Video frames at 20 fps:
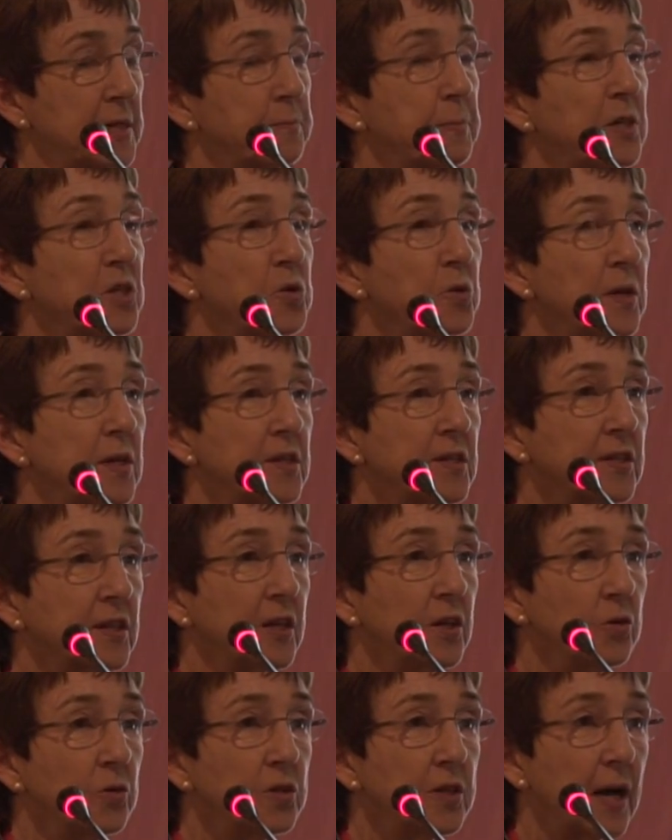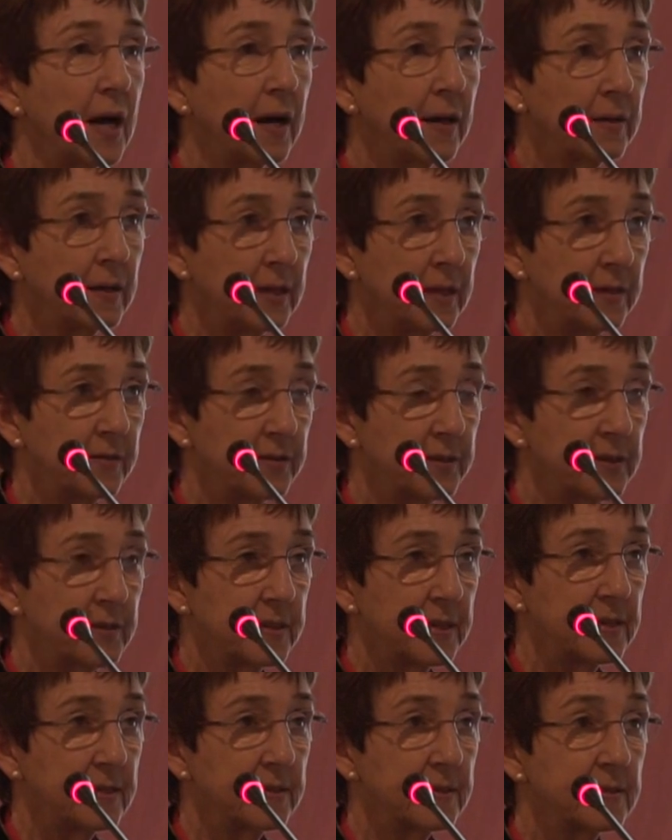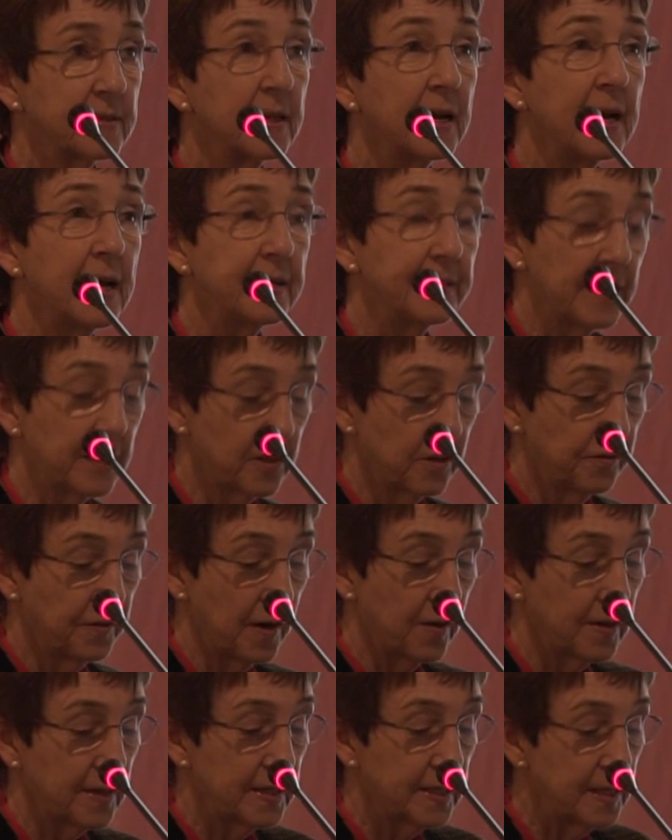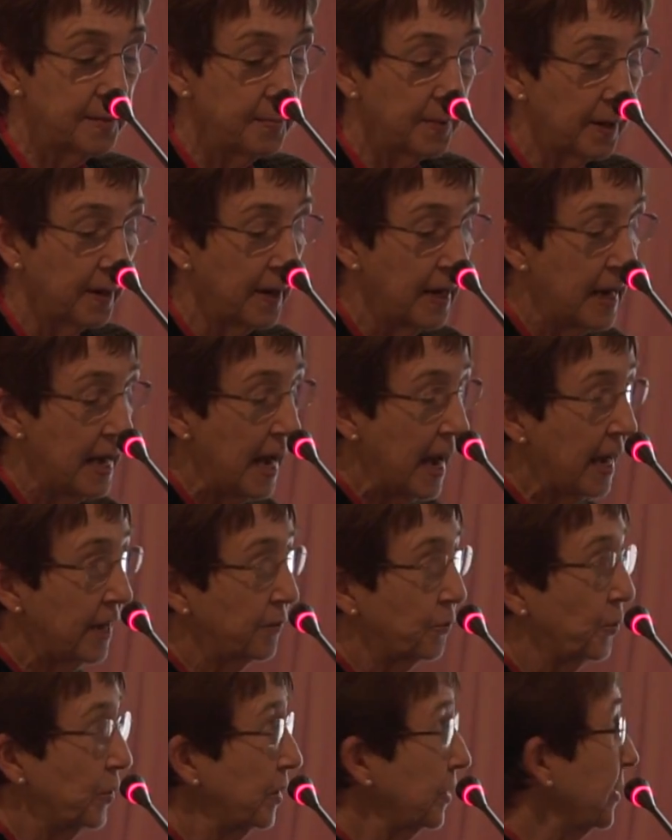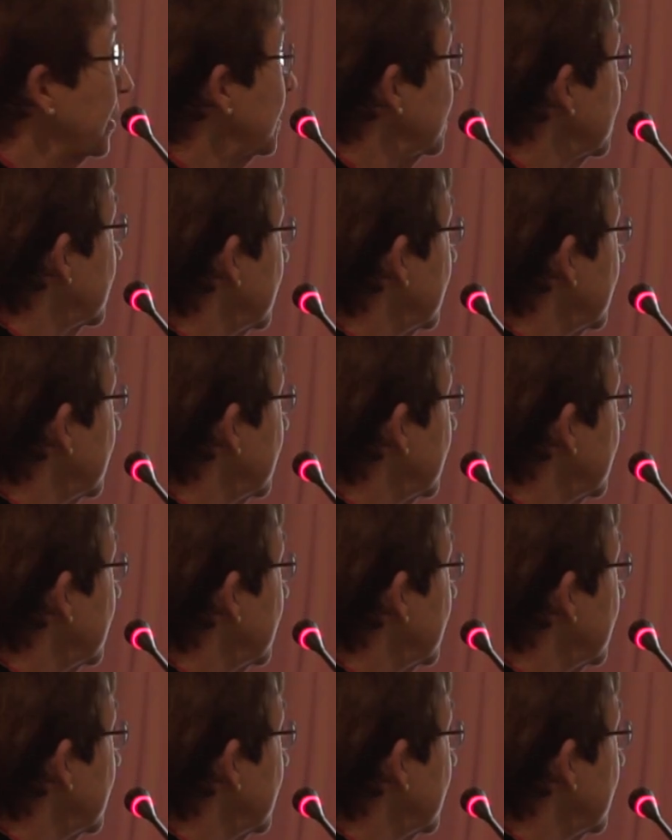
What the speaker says: but to exclude other liver diseases that are very similar. And Wilson's